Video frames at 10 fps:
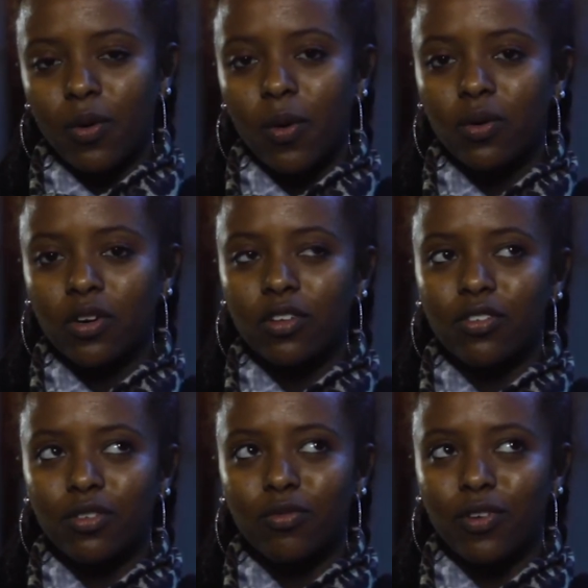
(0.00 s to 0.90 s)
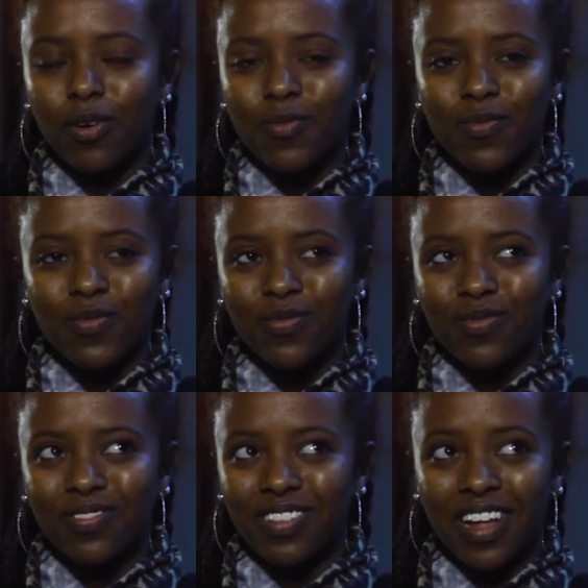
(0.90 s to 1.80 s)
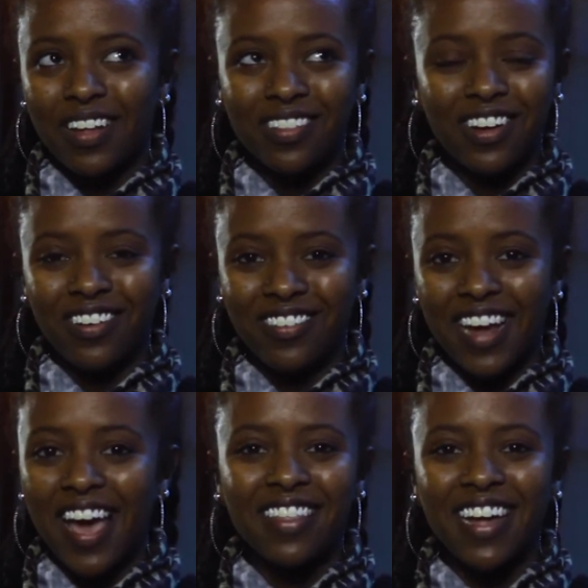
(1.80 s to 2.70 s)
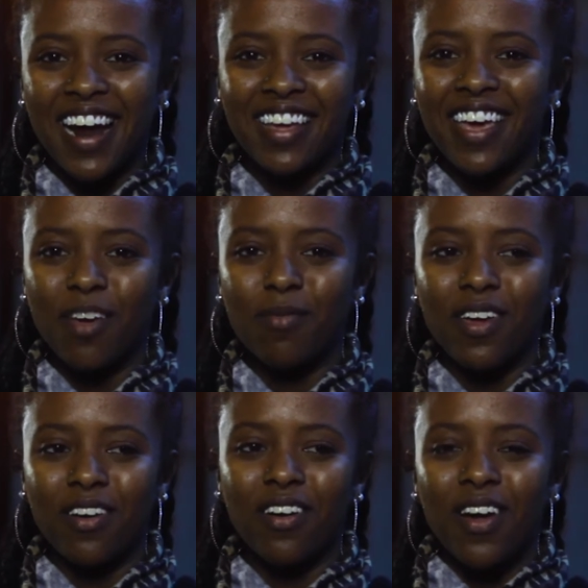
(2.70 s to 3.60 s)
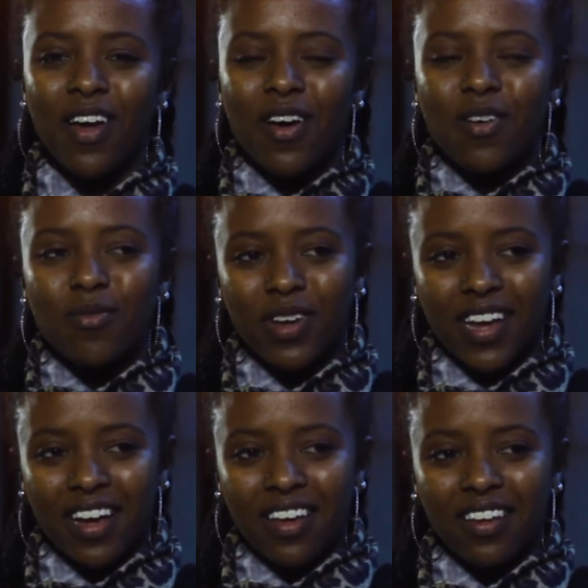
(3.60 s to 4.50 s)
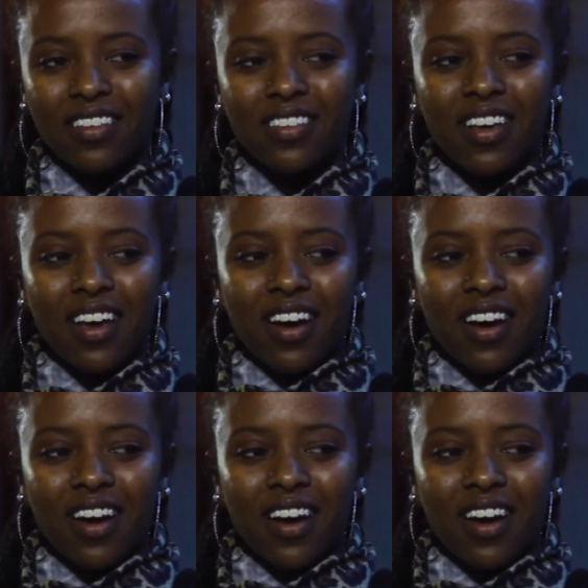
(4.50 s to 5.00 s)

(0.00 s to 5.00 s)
holding to from the day that I came here, because